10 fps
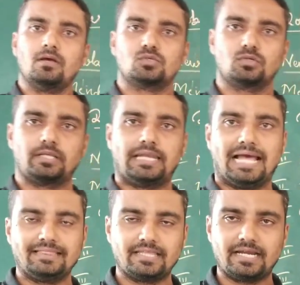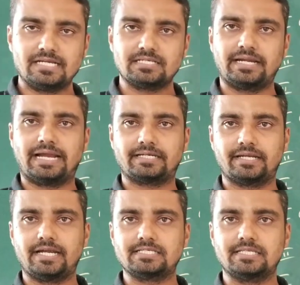so the lanthanides and
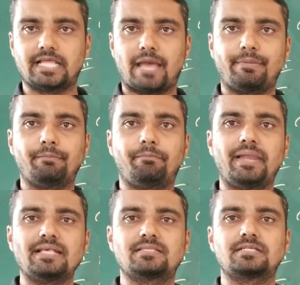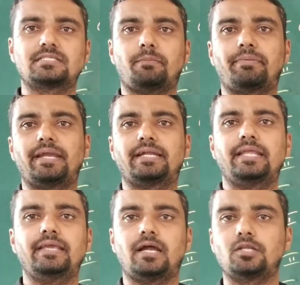actinides, they have been placed
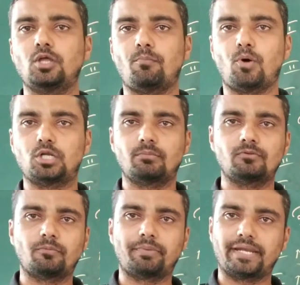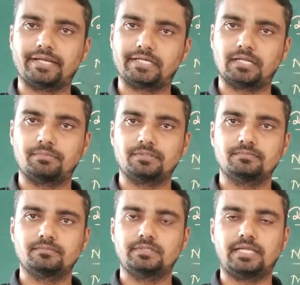separately at the bottom of the periodic table.
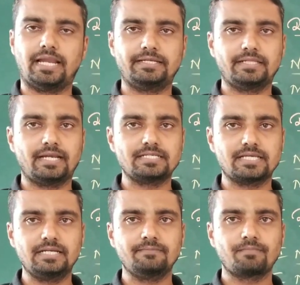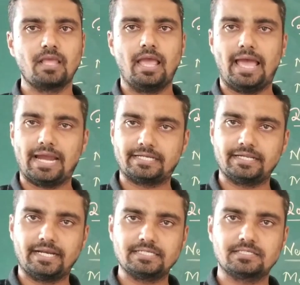The lanthanides and
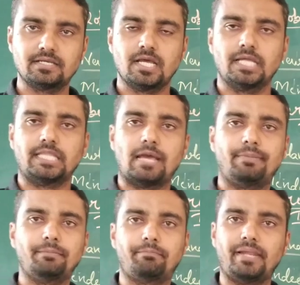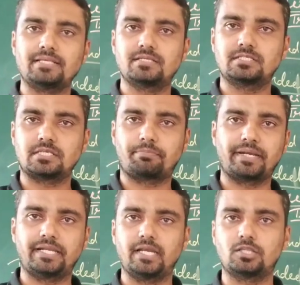actinides, they have been placed
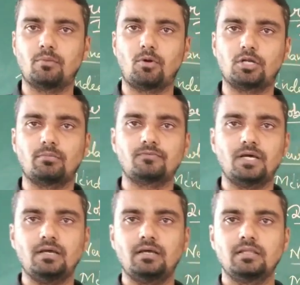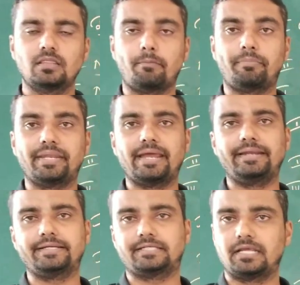separately at the bottom of the
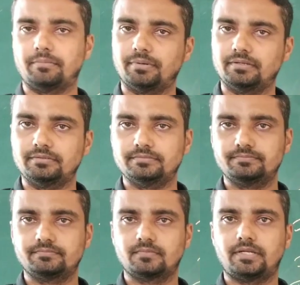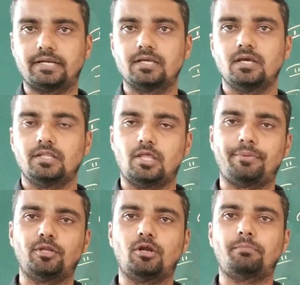periodic table. Right. They have
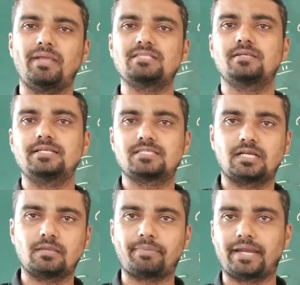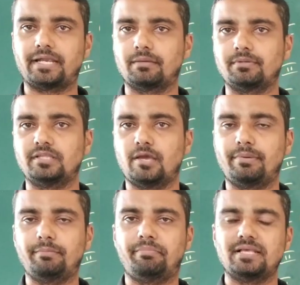been not placed inside the periodic table. They have
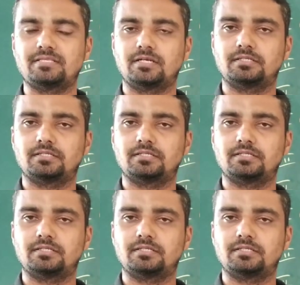been placed